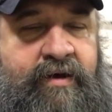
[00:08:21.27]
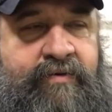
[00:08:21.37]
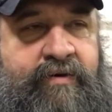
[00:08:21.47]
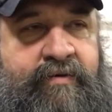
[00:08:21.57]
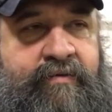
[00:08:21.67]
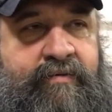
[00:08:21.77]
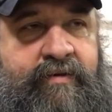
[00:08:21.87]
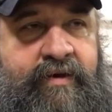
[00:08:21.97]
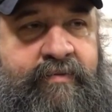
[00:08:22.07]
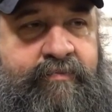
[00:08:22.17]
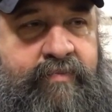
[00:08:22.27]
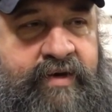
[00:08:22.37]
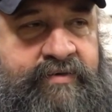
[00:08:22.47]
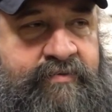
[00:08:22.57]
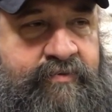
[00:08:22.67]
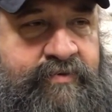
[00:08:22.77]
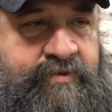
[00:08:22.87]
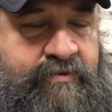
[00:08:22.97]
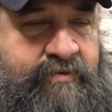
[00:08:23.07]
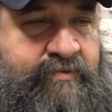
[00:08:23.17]
So they basically,
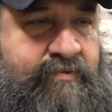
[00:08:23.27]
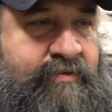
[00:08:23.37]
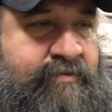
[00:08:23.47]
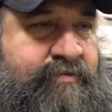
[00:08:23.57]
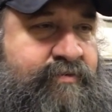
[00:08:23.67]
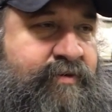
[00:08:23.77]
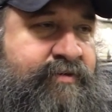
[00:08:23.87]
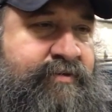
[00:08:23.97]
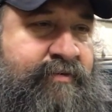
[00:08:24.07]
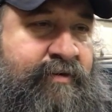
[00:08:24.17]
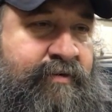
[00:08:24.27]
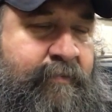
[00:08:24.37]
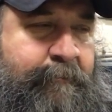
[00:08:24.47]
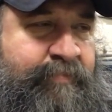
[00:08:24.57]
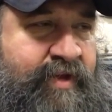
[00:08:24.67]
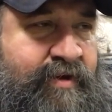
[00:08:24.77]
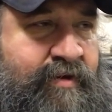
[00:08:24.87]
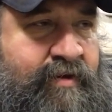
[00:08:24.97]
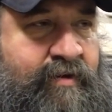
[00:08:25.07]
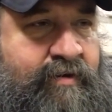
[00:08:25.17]
short, long story short,
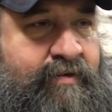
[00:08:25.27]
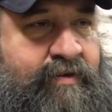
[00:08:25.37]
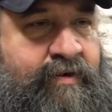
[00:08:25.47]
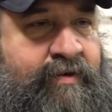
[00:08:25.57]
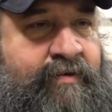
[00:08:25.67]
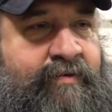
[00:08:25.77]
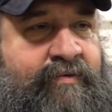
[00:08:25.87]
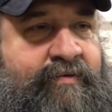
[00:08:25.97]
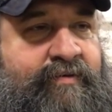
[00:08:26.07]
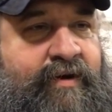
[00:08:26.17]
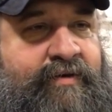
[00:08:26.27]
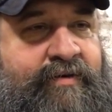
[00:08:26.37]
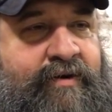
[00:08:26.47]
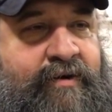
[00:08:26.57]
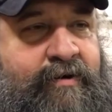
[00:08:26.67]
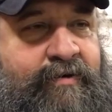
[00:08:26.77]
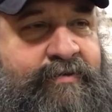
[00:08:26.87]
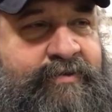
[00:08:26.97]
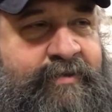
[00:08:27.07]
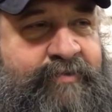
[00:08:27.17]
they locked the card,
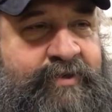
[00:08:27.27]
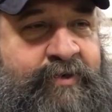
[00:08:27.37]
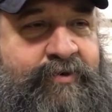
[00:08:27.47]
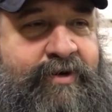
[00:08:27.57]
gonna send me a new